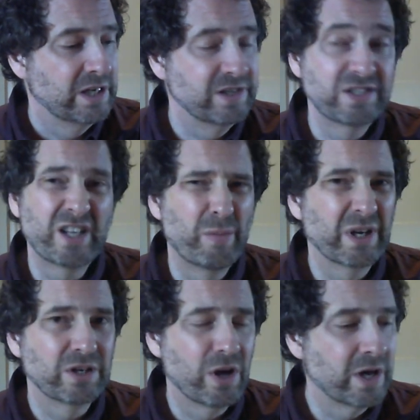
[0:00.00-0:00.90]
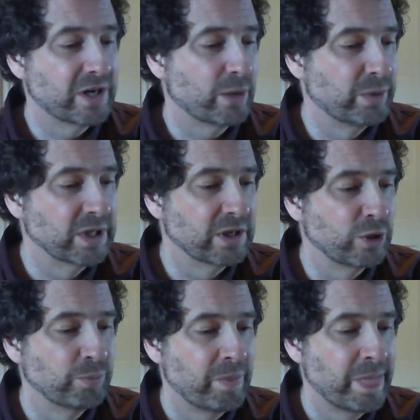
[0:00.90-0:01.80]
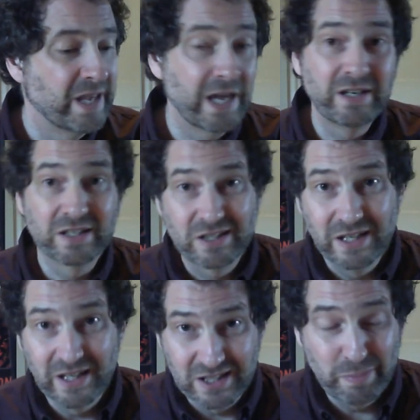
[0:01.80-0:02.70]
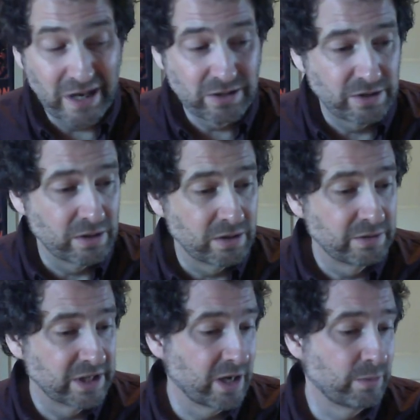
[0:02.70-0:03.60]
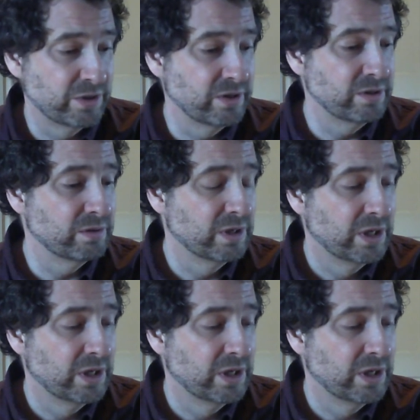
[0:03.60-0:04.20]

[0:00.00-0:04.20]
His stomach knotted up a little. He hadn't expected her to come too.